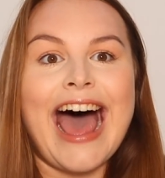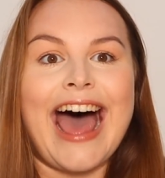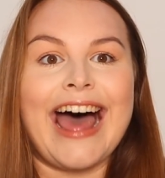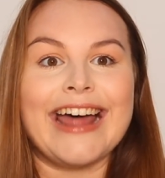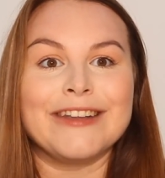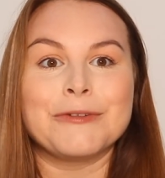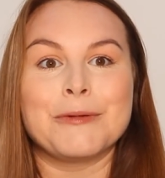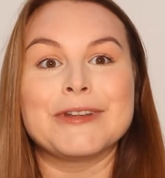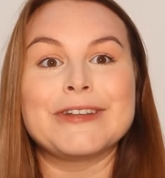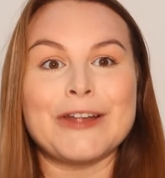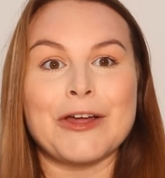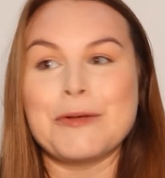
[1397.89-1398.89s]
and we were
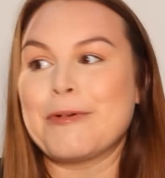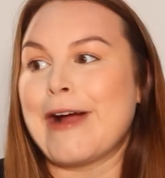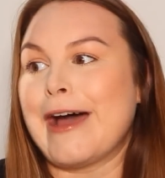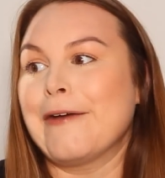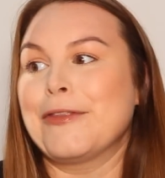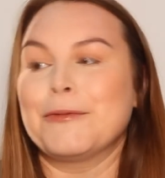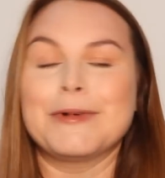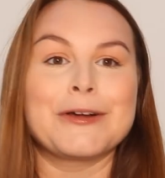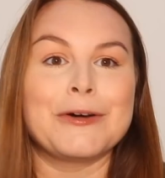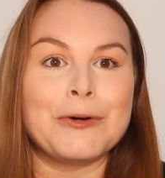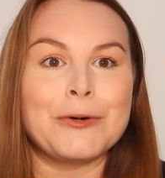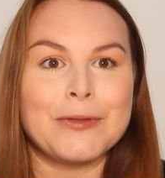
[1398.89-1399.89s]
so proud that we'd
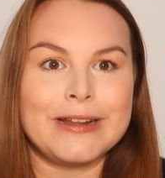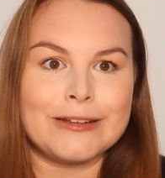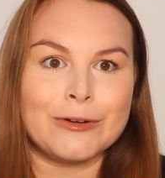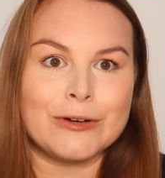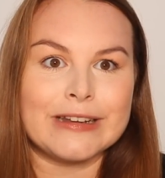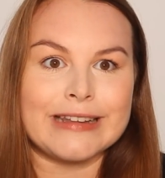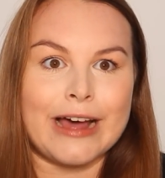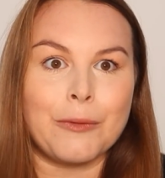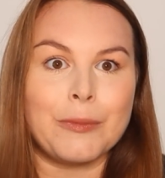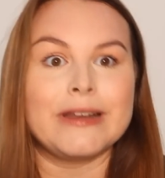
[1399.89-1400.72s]
got all these orders out.